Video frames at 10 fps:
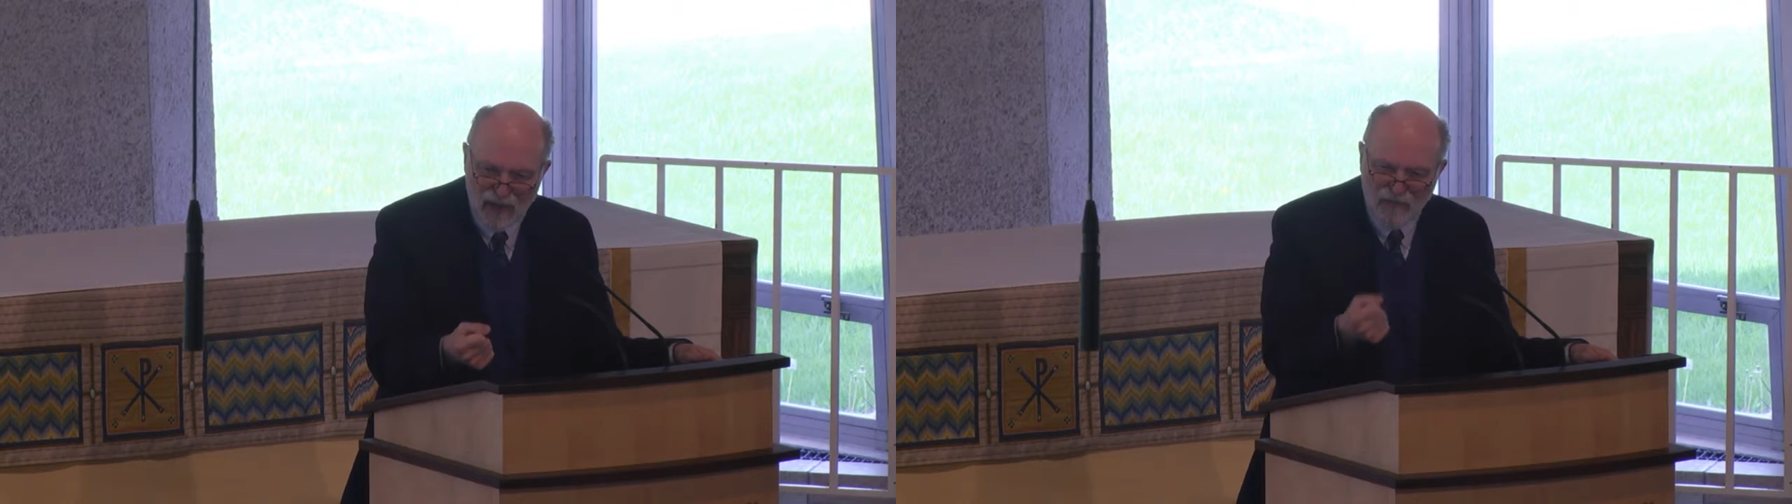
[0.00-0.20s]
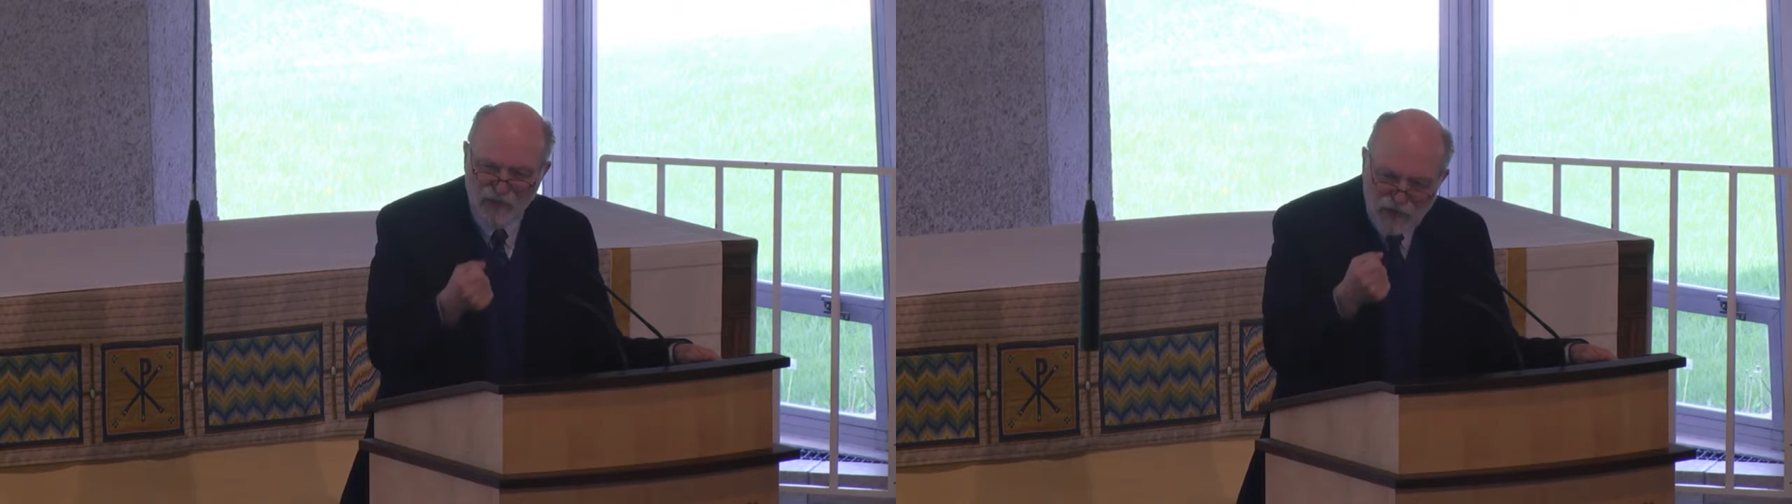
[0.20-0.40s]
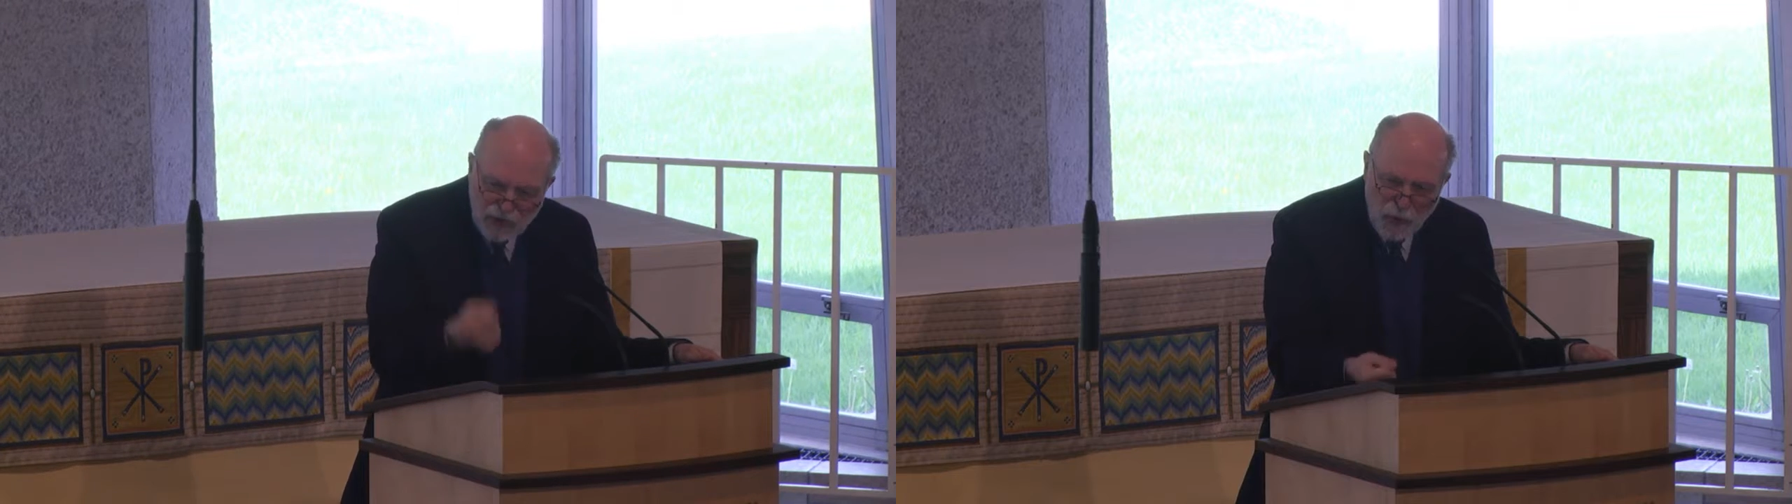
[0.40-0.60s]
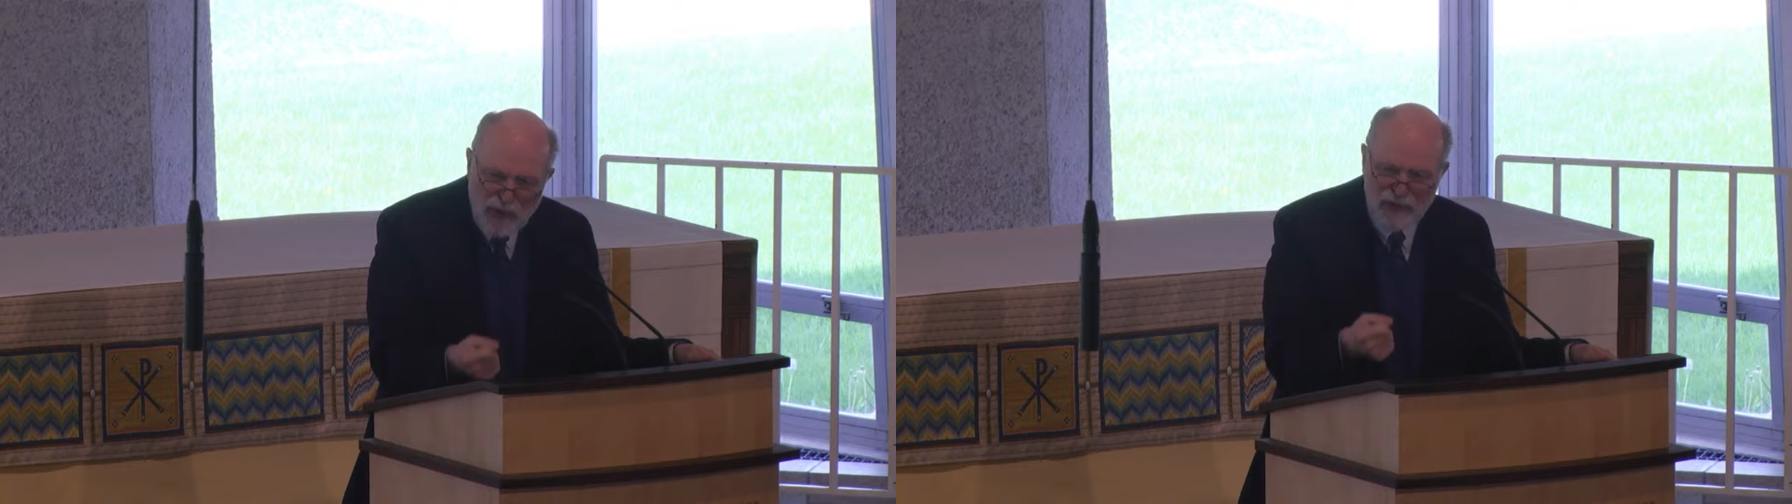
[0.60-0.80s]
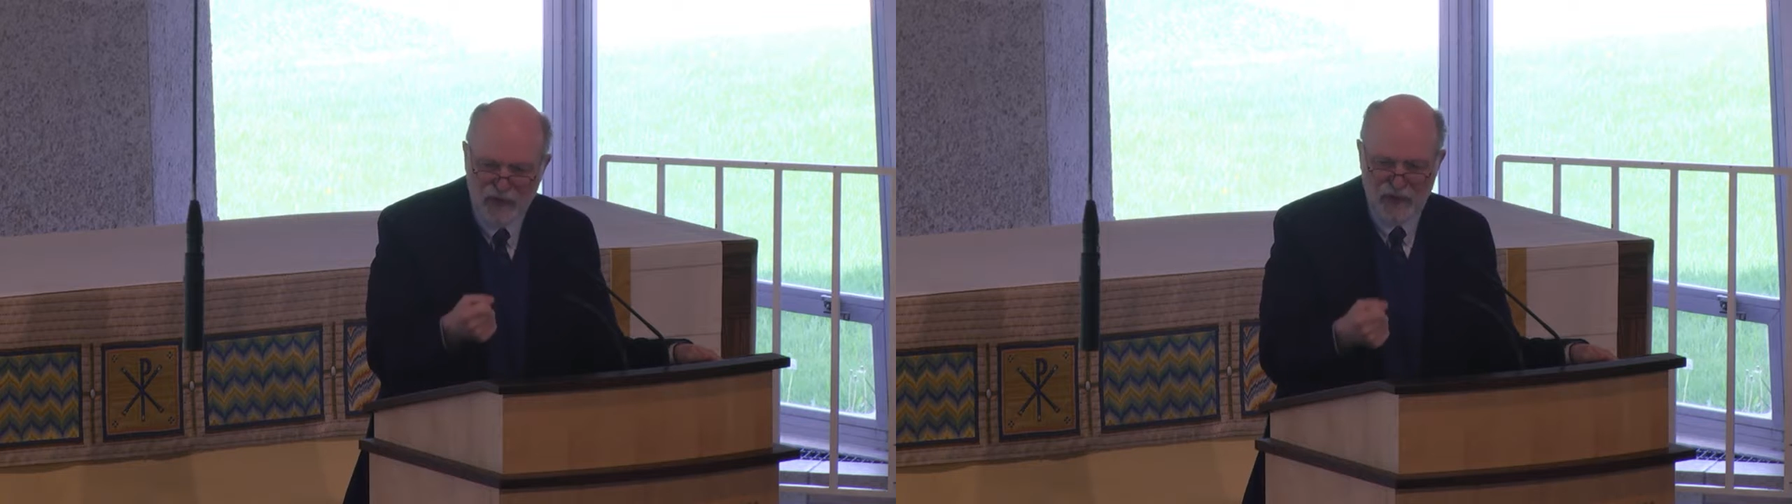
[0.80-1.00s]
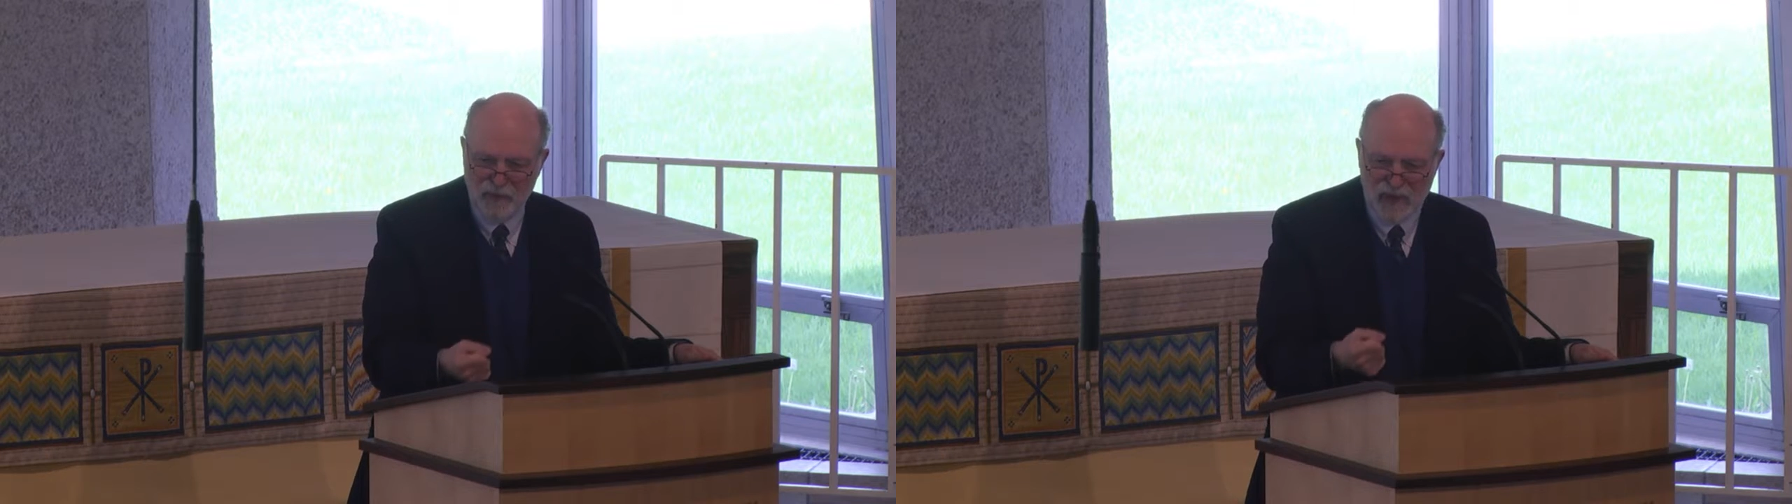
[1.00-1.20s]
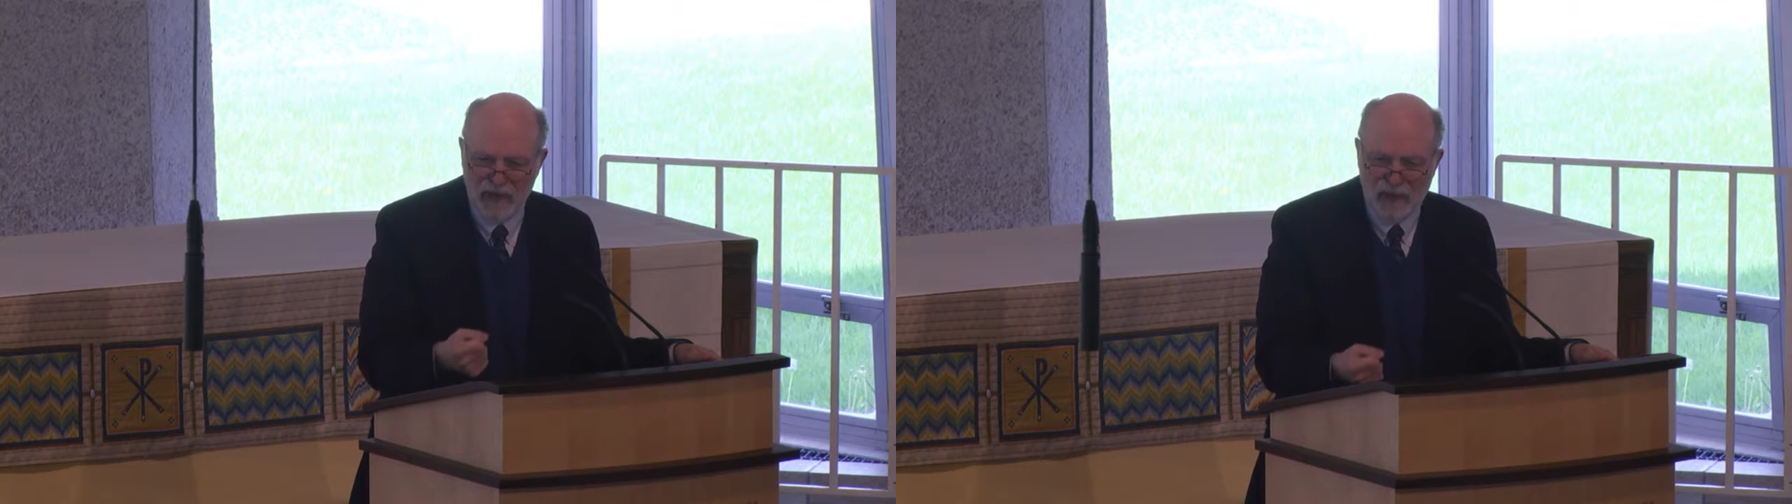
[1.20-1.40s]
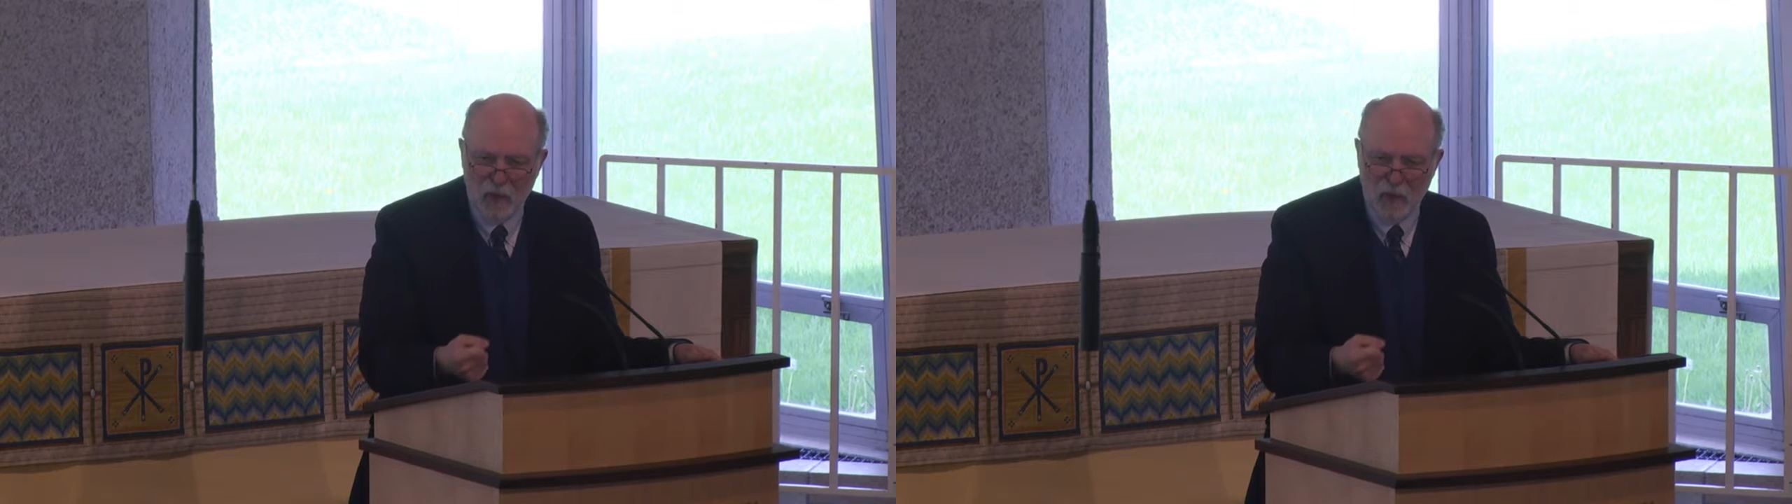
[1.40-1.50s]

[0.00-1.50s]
of doing something